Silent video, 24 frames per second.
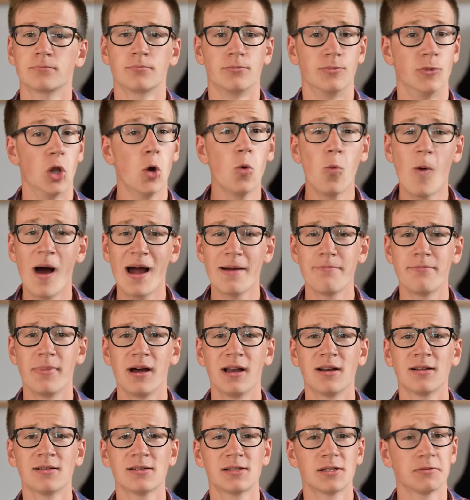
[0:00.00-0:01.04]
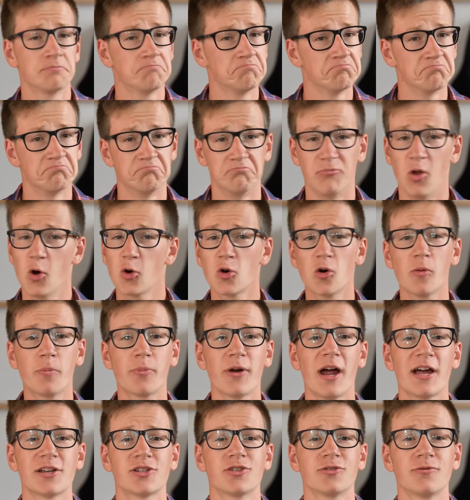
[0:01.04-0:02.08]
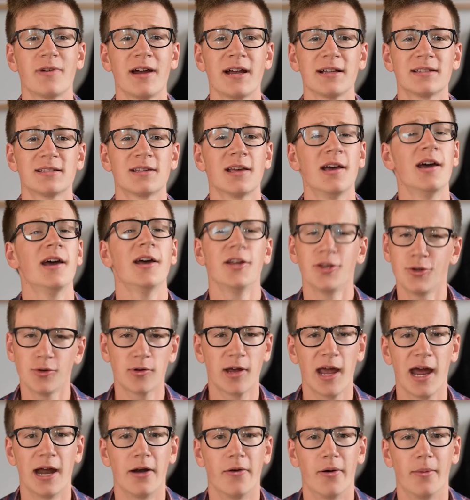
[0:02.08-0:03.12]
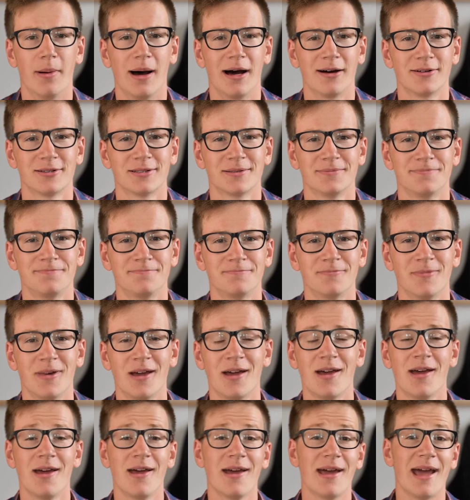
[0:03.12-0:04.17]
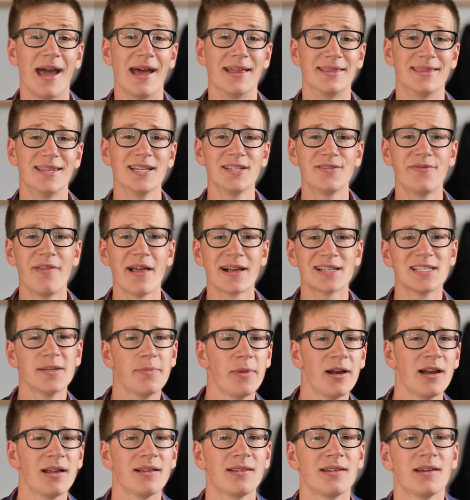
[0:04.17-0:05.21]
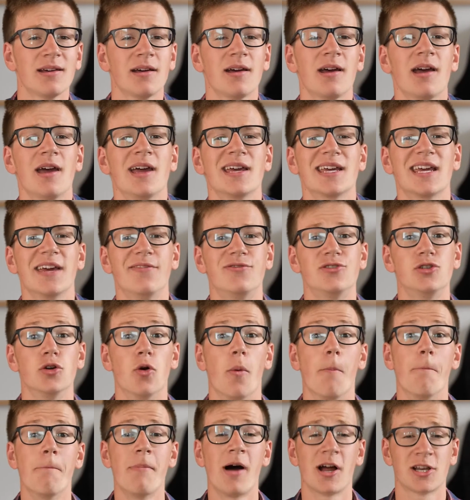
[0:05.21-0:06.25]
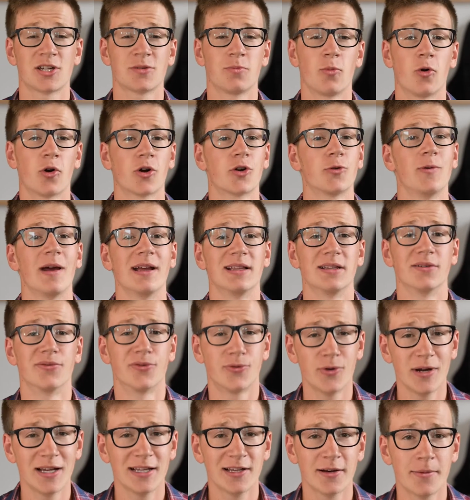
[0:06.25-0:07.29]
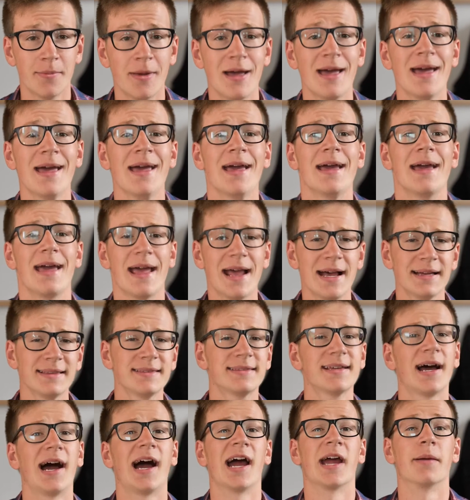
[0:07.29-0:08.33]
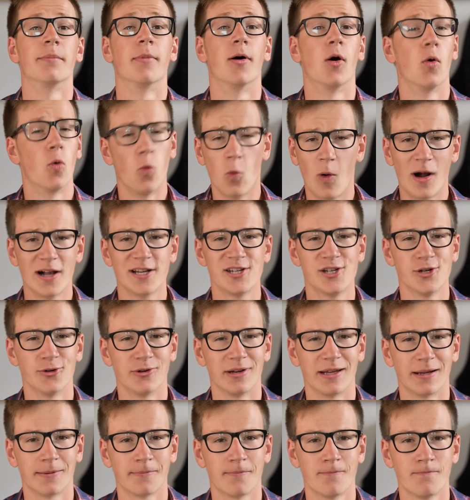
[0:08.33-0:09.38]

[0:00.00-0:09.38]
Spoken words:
No white balance, no compression rates to care about. And this flexibility gives you much more creative freedom and time while shooting.